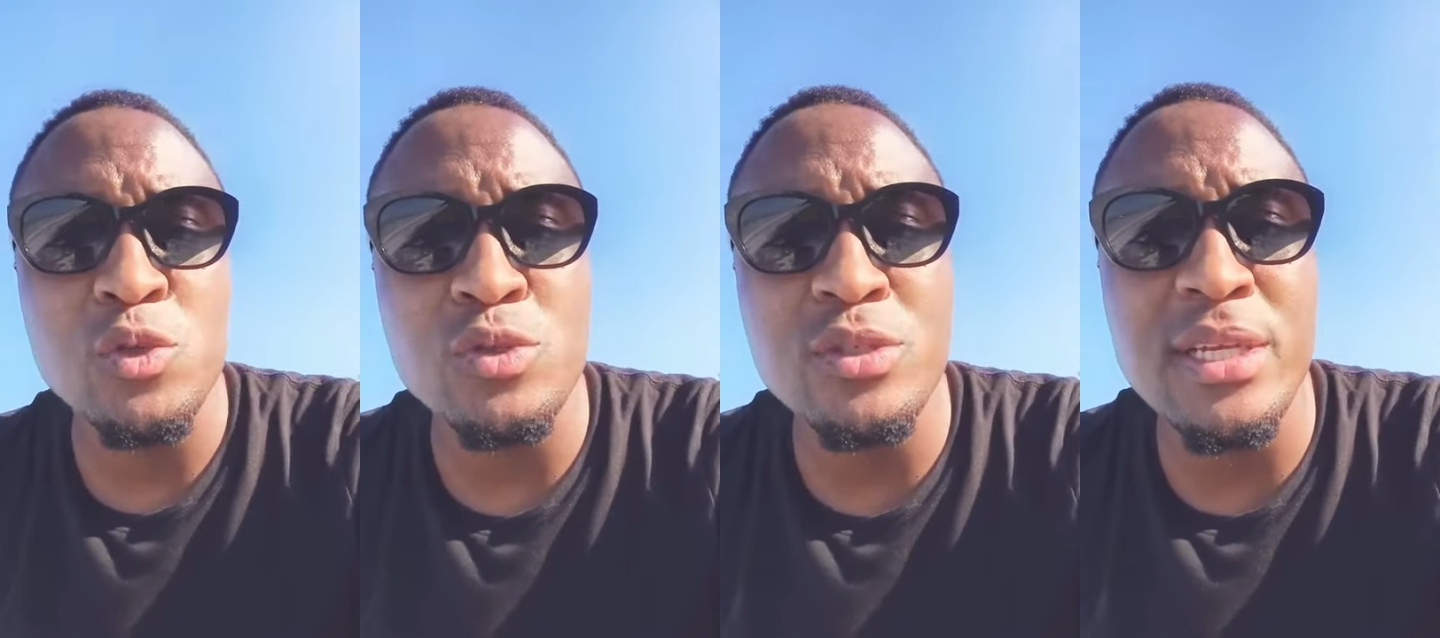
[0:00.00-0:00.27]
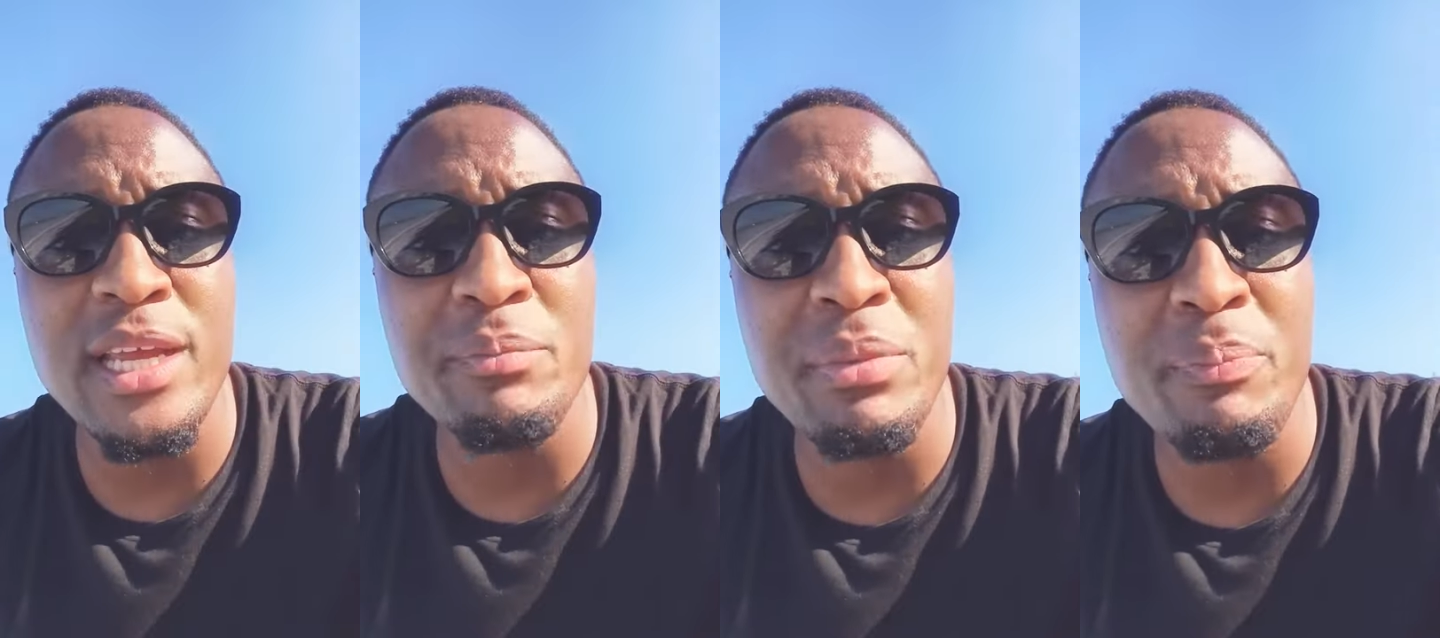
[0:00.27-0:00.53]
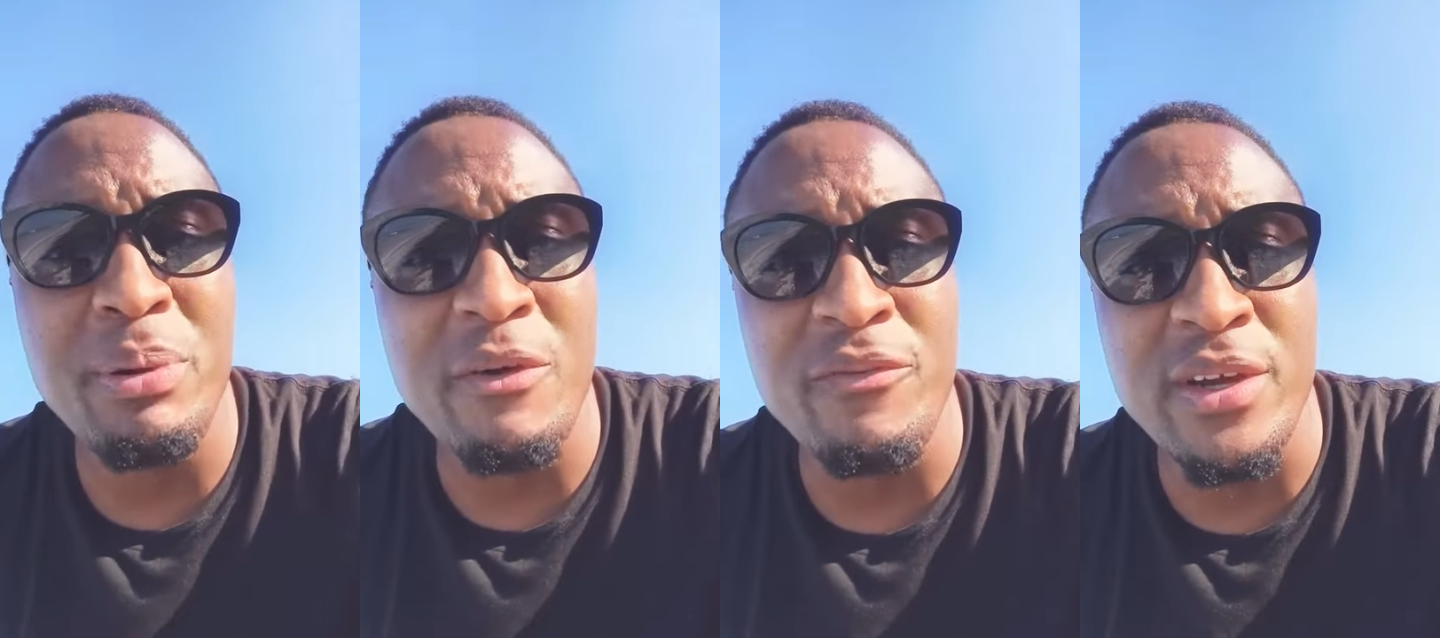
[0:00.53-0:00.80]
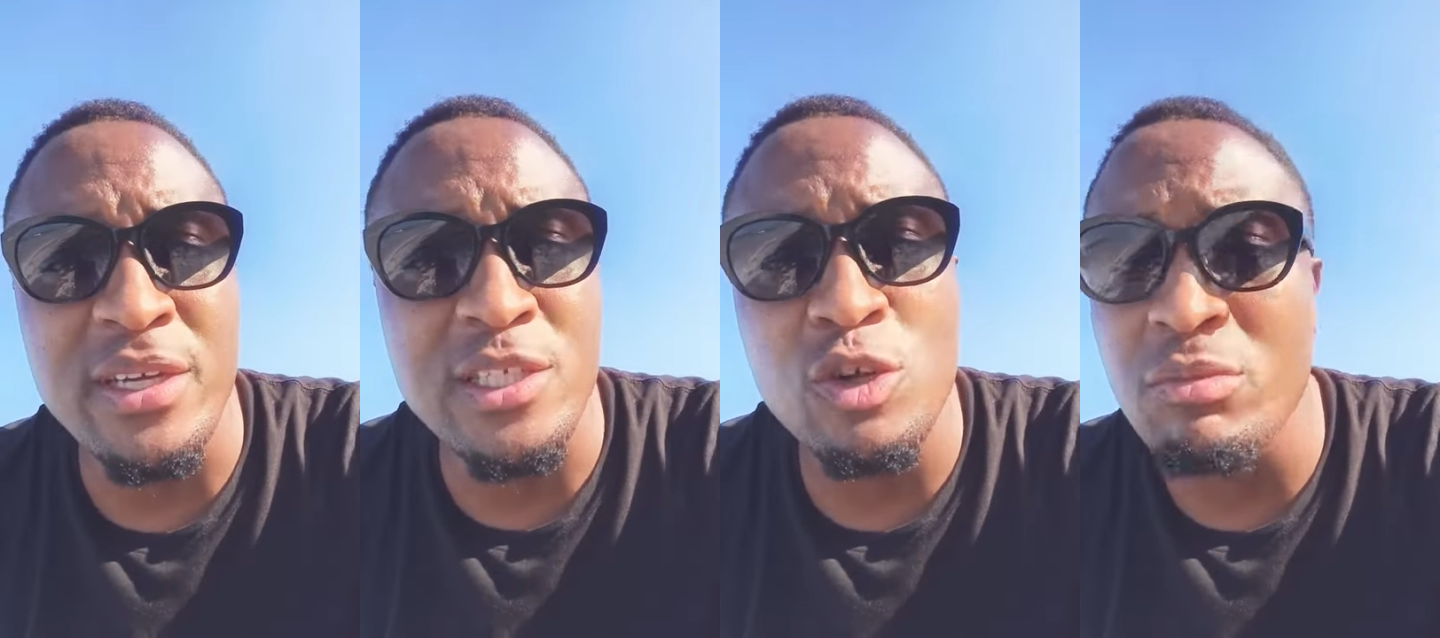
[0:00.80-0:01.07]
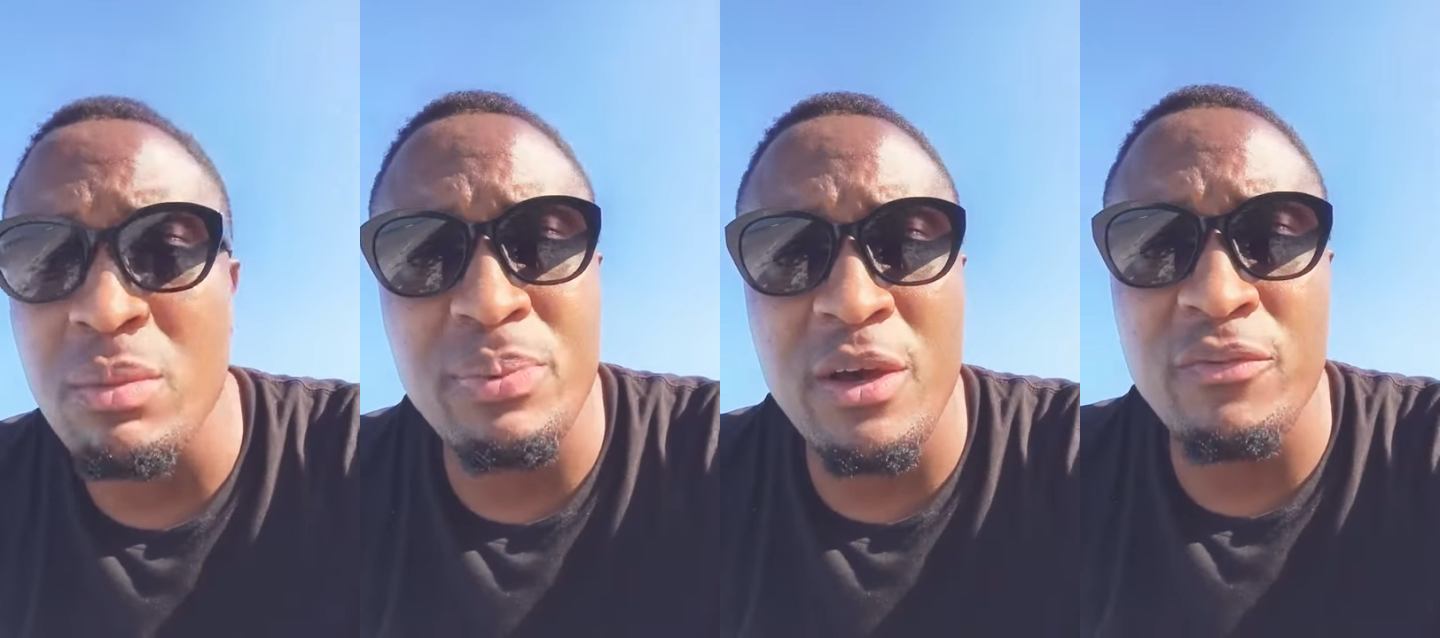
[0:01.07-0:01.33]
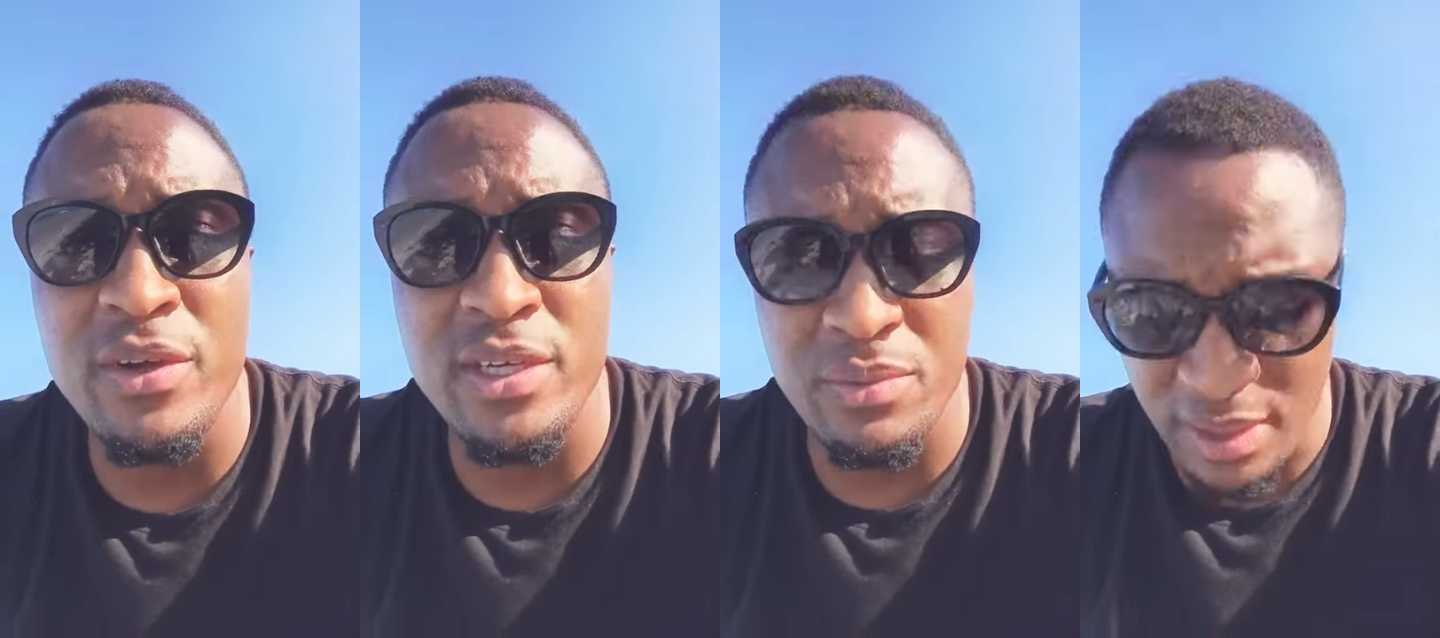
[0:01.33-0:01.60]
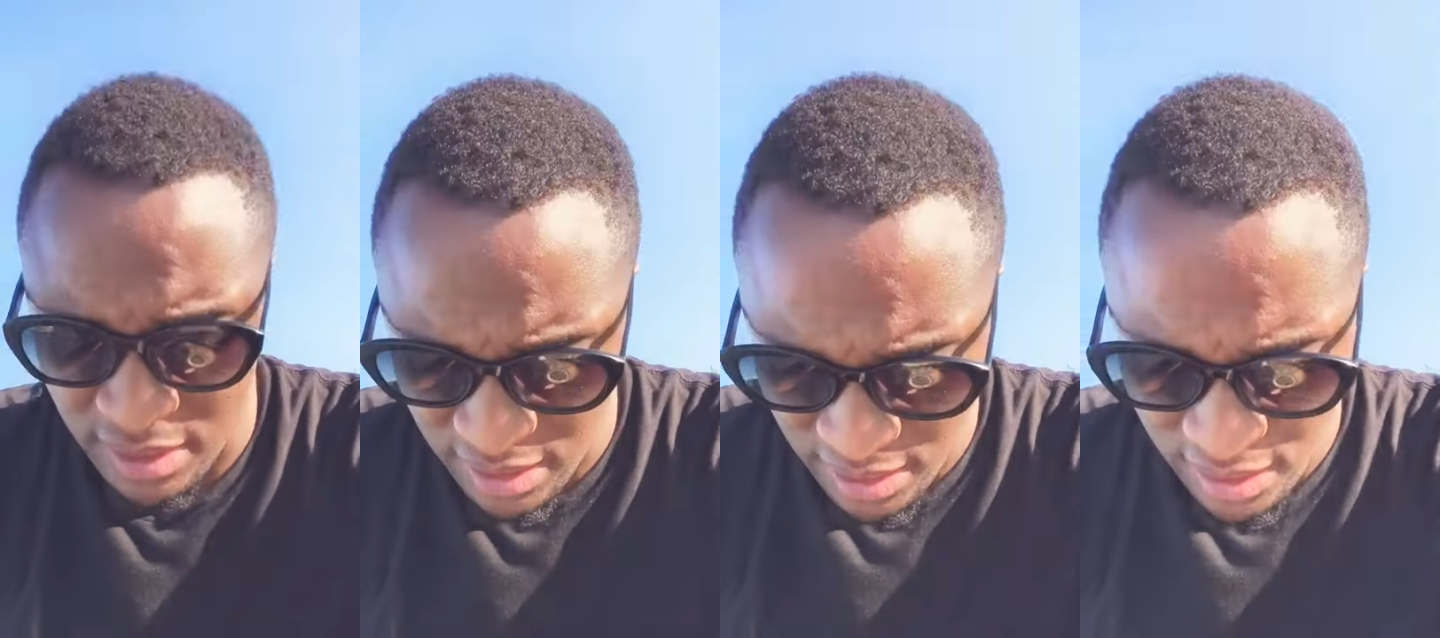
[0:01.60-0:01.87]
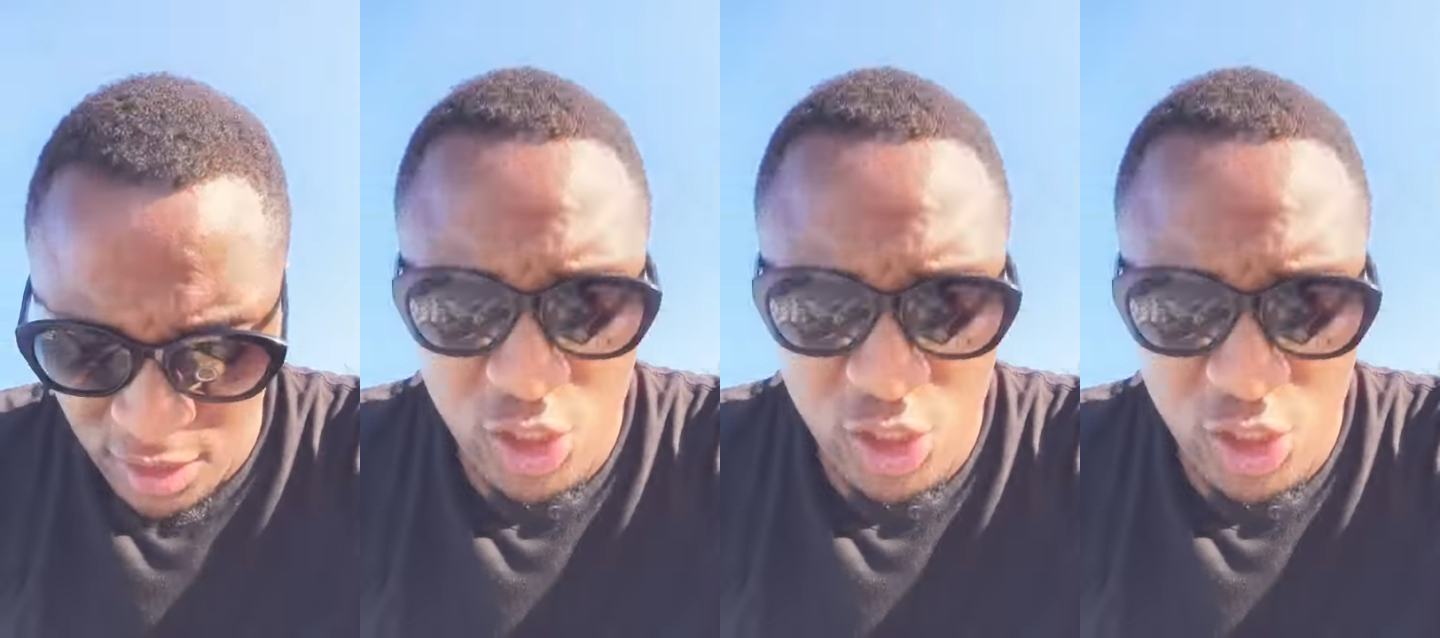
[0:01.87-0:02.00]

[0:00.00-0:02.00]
try and be perfect. Don't be perfect, manze.